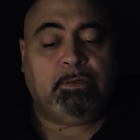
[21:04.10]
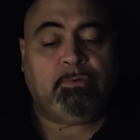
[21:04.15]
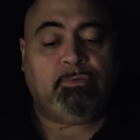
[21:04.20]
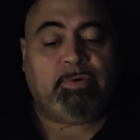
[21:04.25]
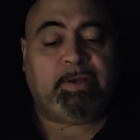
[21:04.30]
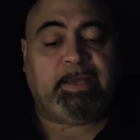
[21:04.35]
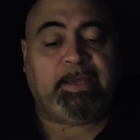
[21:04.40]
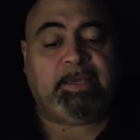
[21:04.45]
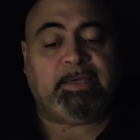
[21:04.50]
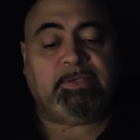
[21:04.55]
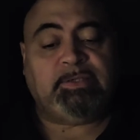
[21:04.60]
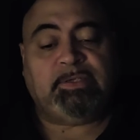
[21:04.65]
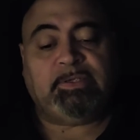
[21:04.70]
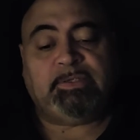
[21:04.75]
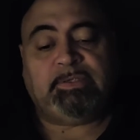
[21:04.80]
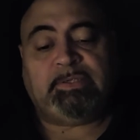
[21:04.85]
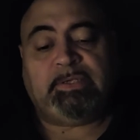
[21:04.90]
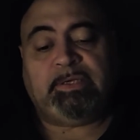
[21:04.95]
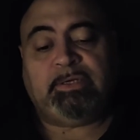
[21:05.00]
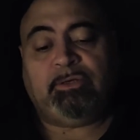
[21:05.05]
Raise a
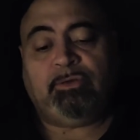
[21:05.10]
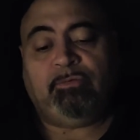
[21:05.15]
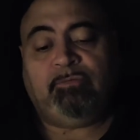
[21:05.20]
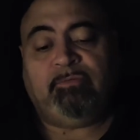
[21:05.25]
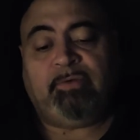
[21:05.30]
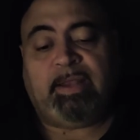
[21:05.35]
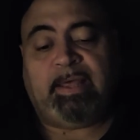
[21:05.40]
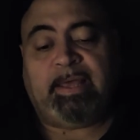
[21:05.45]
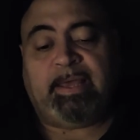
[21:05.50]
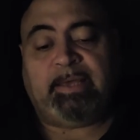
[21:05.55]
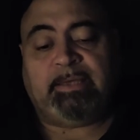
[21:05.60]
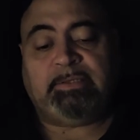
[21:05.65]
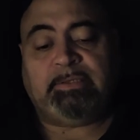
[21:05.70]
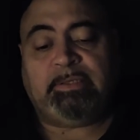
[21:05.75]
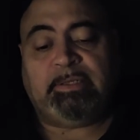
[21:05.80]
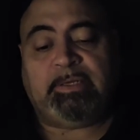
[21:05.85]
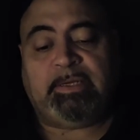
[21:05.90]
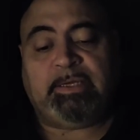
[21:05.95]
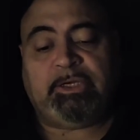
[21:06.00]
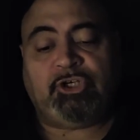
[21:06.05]
signal flag to
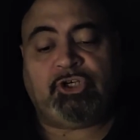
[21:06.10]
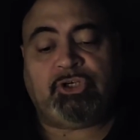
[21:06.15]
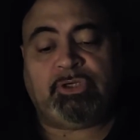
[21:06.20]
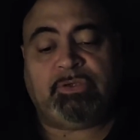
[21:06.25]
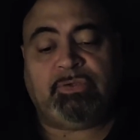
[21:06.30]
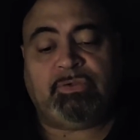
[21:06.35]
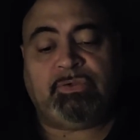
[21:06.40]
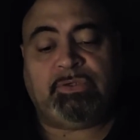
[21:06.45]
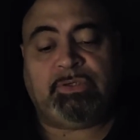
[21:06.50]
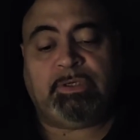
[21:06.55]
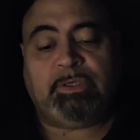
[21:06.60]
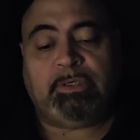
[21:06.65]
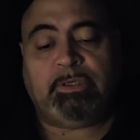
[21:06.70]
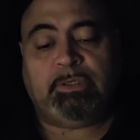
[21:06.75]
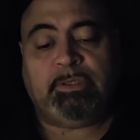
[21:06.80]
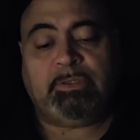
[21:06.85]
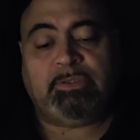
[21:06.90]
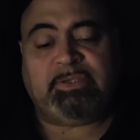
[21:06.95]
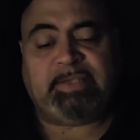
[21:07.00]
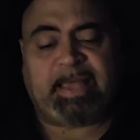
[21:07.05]
the nations.
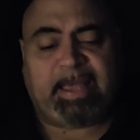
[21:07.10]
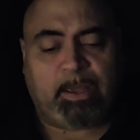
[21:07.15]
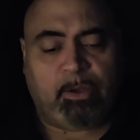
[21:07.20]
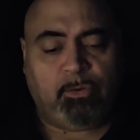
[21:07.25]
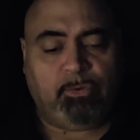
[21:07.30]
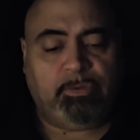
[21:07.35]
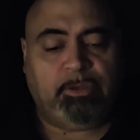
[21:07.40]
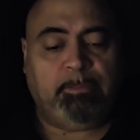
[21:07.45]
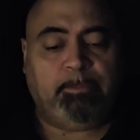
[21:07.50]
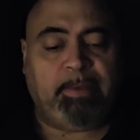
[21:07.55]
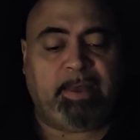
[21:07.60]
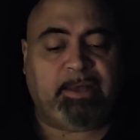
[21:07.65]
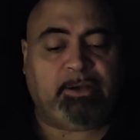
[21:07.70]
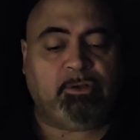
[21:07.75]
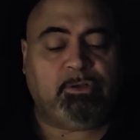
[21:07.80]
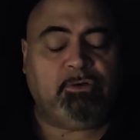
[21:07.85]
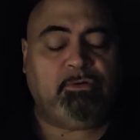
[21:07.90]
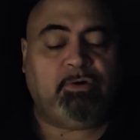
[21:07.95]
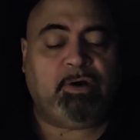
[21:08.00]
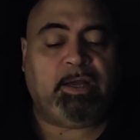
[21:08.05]
Sound the
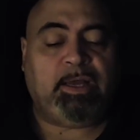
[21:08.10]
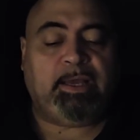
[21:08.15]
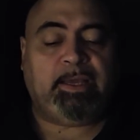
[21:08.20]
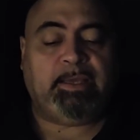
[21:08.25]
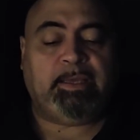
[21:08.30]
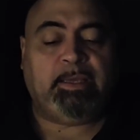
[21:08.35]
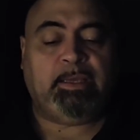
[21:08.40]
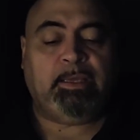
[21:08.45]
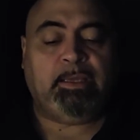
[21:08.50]
battle cry.